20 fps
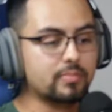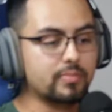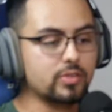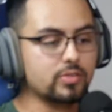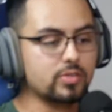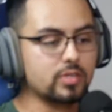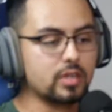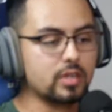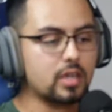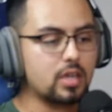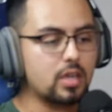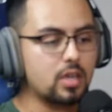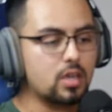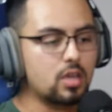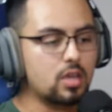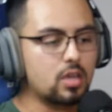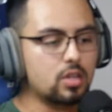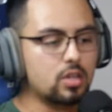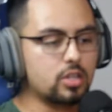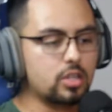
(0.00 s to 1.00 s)
to music,
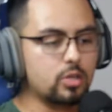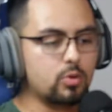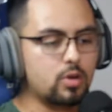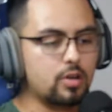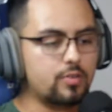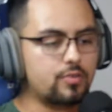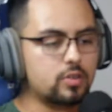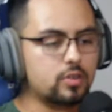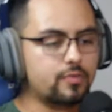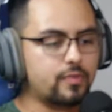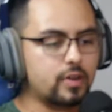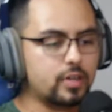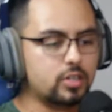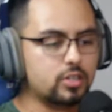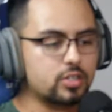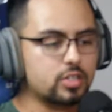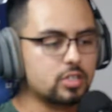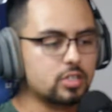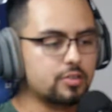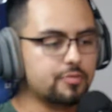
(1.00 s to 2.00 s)
do you ever find
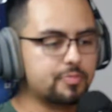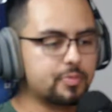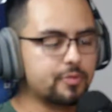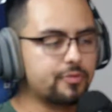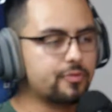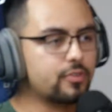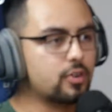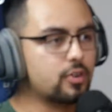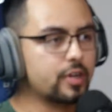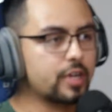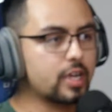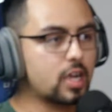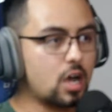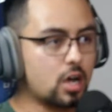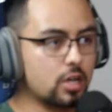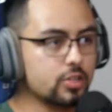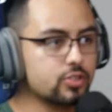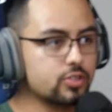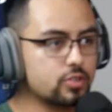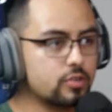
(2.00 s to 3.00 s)
yourself preferring
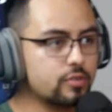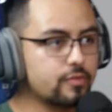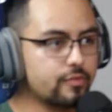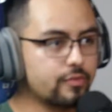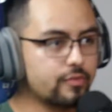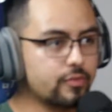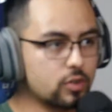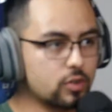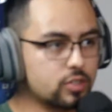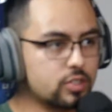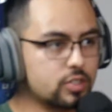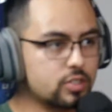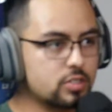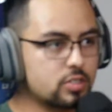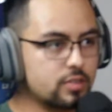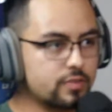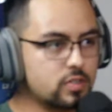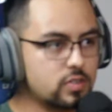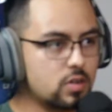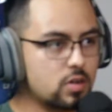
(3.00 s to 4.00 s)
concert
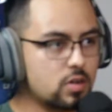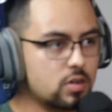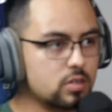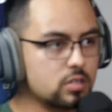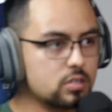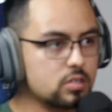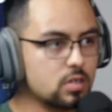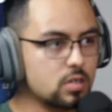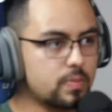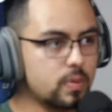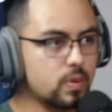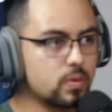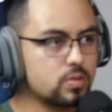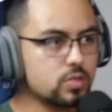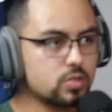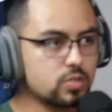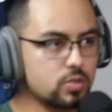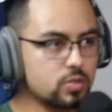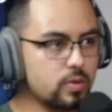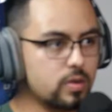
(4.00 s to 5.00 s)
versions of songs
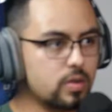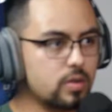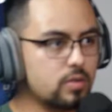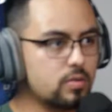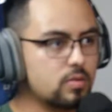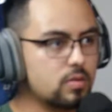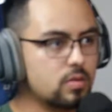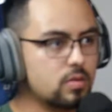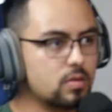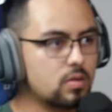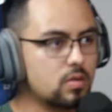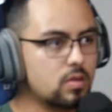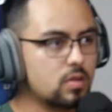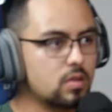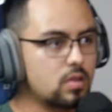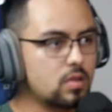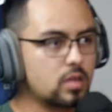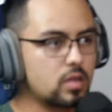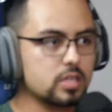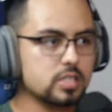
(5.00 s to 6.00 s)
opposed to studio?
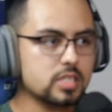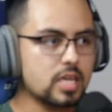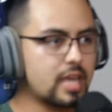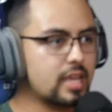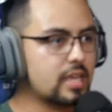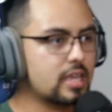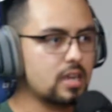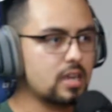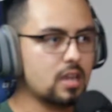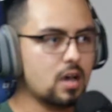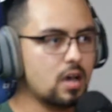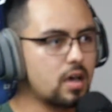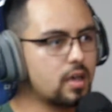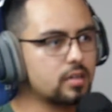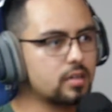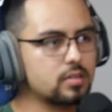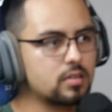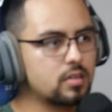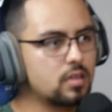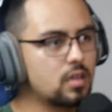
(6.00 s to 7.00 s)
Because I
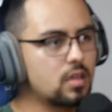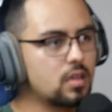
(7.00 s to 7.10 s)
cannot.